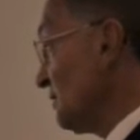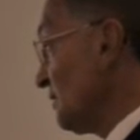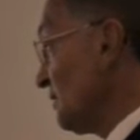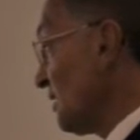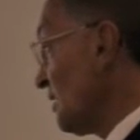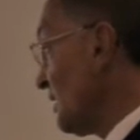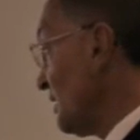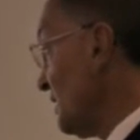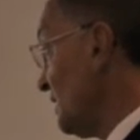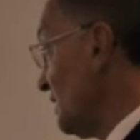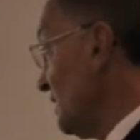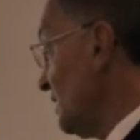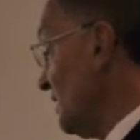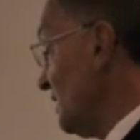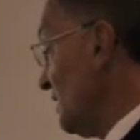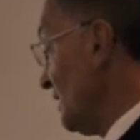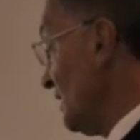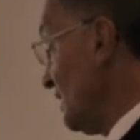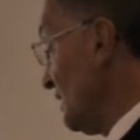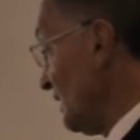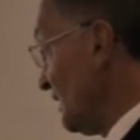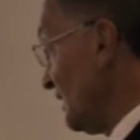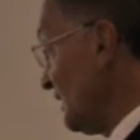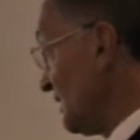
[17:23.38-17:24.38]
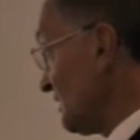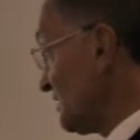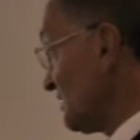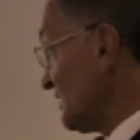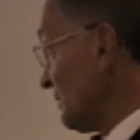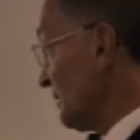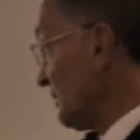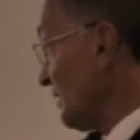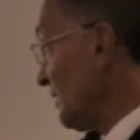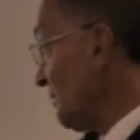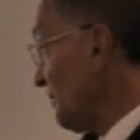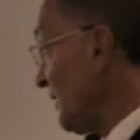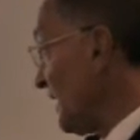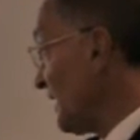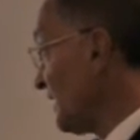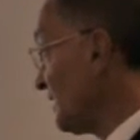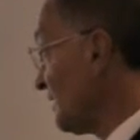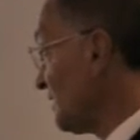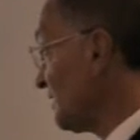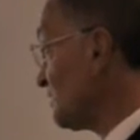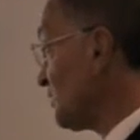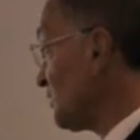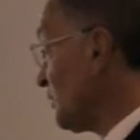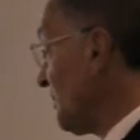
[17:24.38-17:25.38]
In a similar
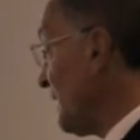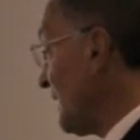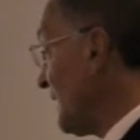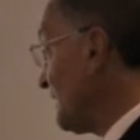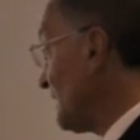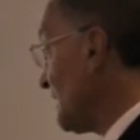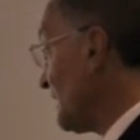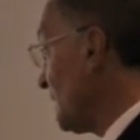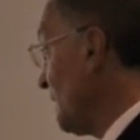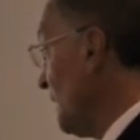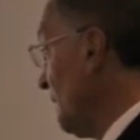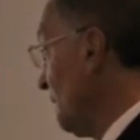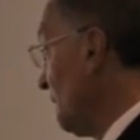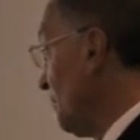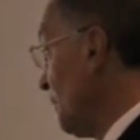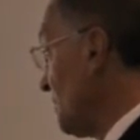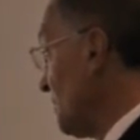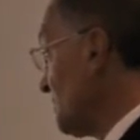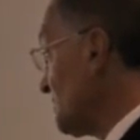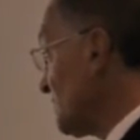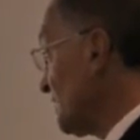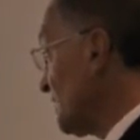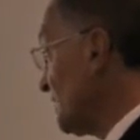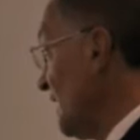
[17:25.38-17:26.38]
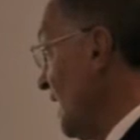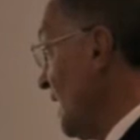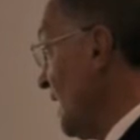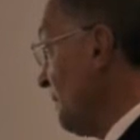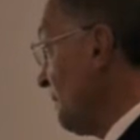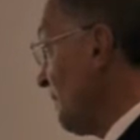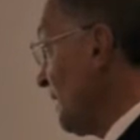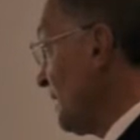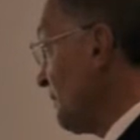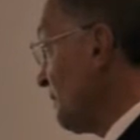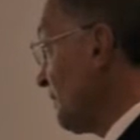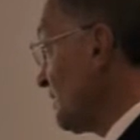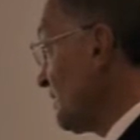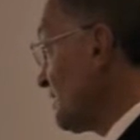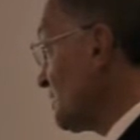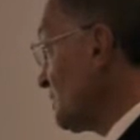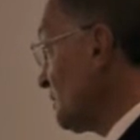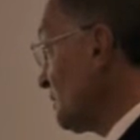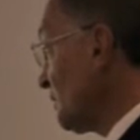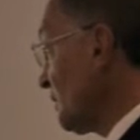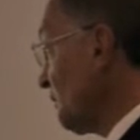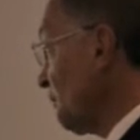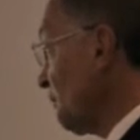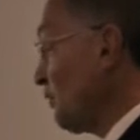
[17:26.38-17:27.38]
manner, the dramatic person may be the
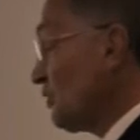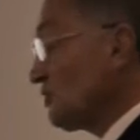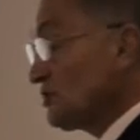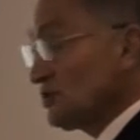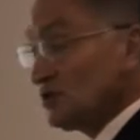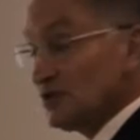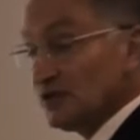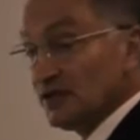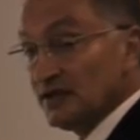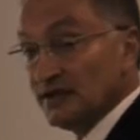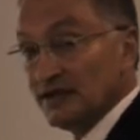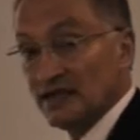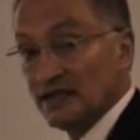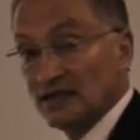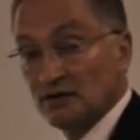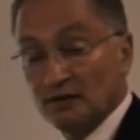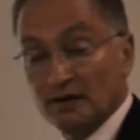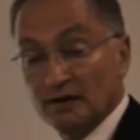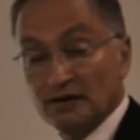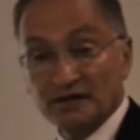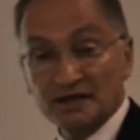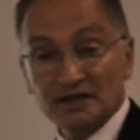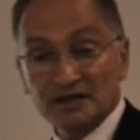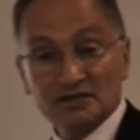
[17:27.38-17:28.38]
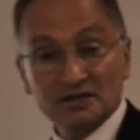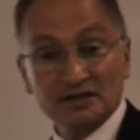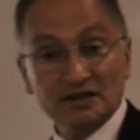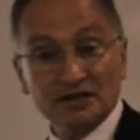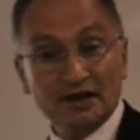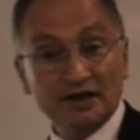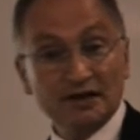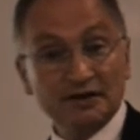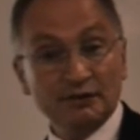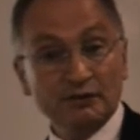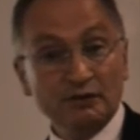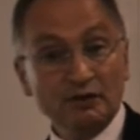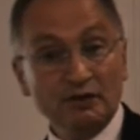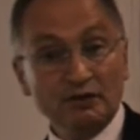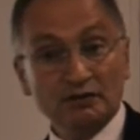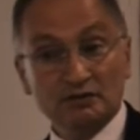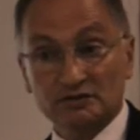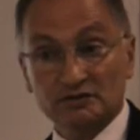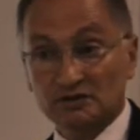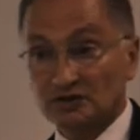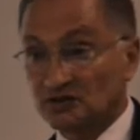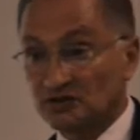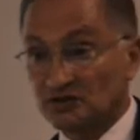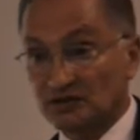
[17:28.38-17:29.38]
sort of person you need when things are going
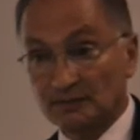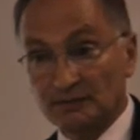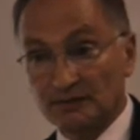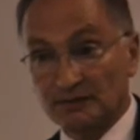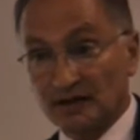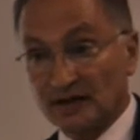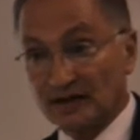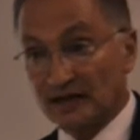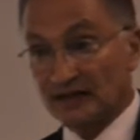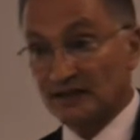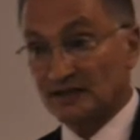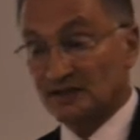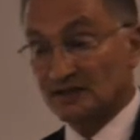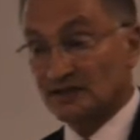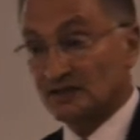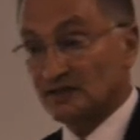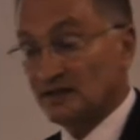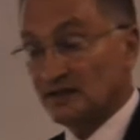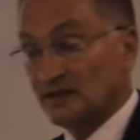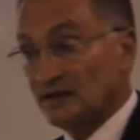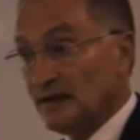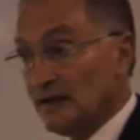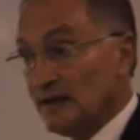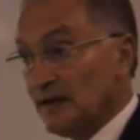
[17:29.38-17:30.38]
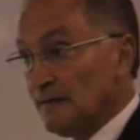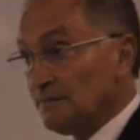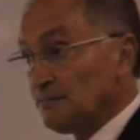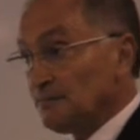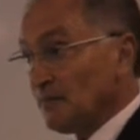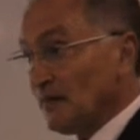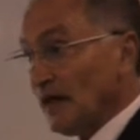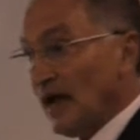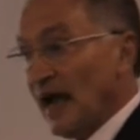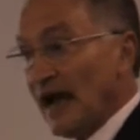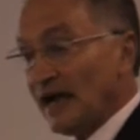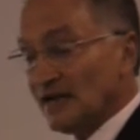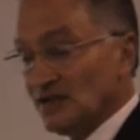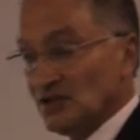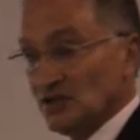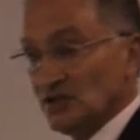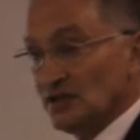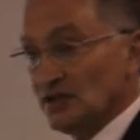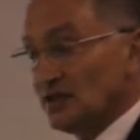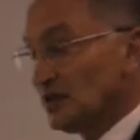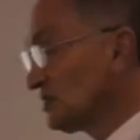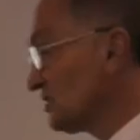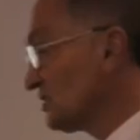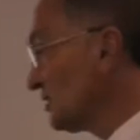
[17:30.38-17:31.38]
wrong, to stimulate
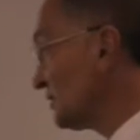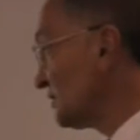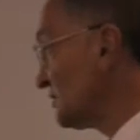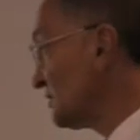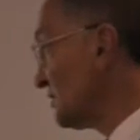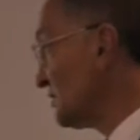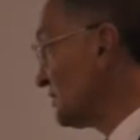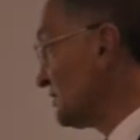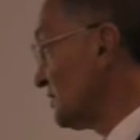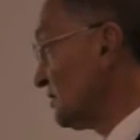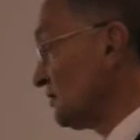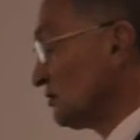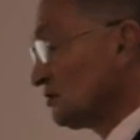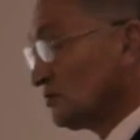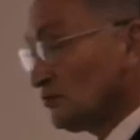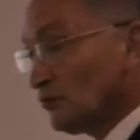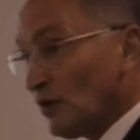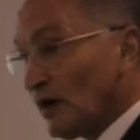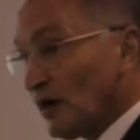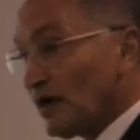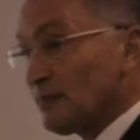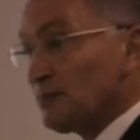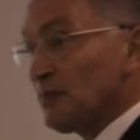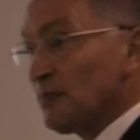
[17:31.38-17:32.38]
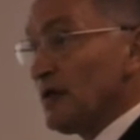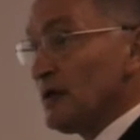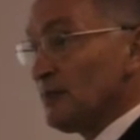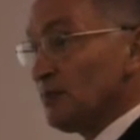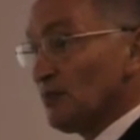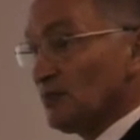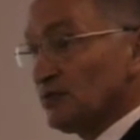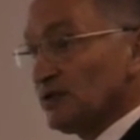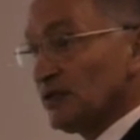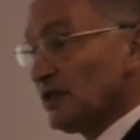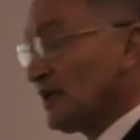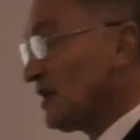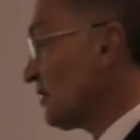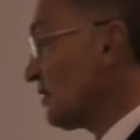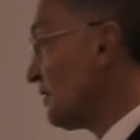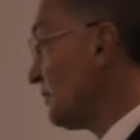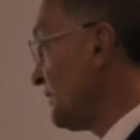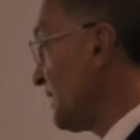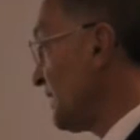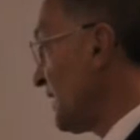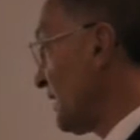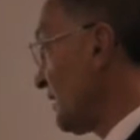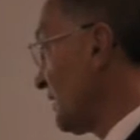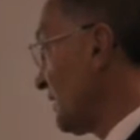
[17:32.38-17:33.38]
action, to wake people, to get
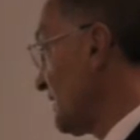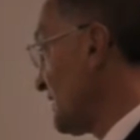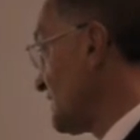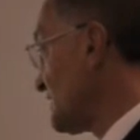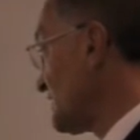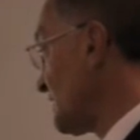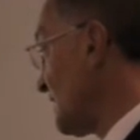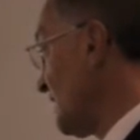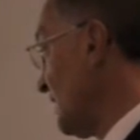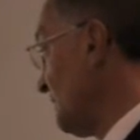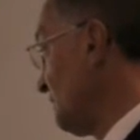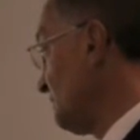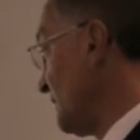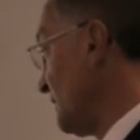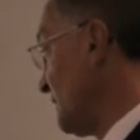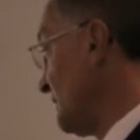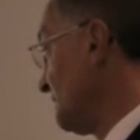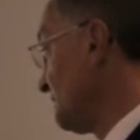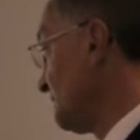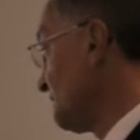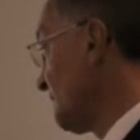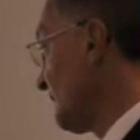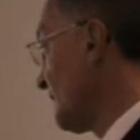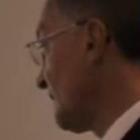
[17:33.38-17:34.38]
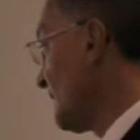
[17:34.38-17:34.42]
them out of their slumber.